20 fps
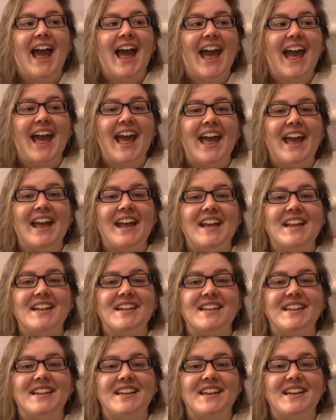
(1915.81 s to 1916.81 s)

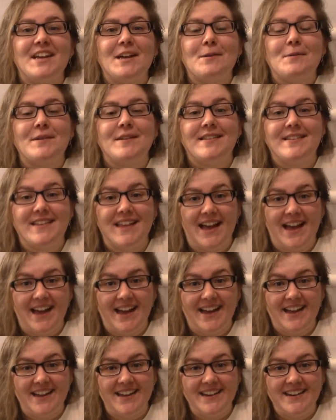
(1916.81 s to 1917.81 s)
and it was
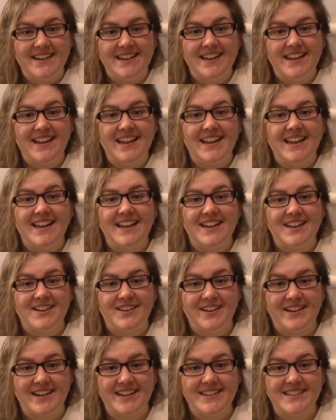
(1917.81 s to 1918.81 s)
sad and
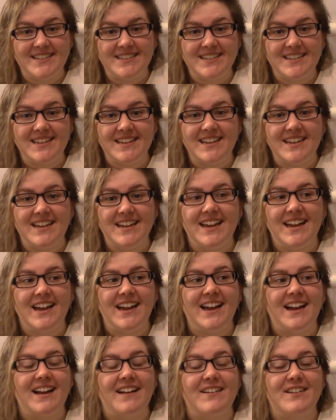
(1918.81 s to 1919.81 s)
crazy
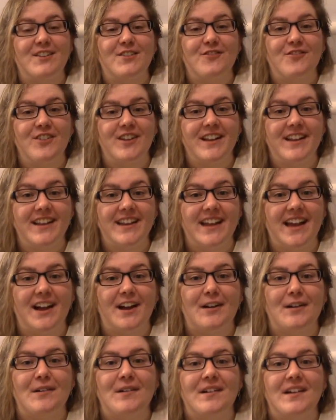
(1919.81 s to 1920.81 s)
and I was freaking
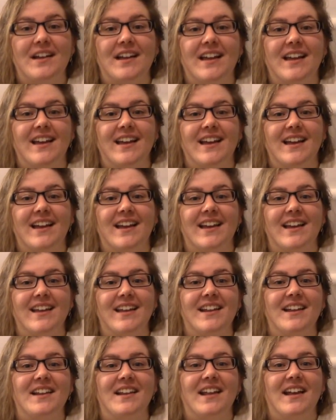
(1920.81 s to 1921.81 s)
out,
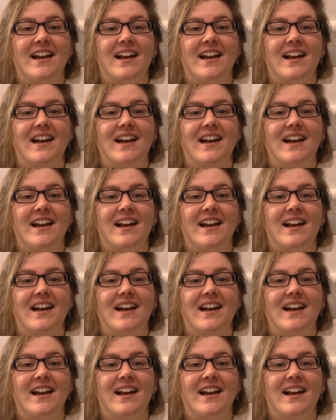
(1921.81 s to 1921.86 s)
and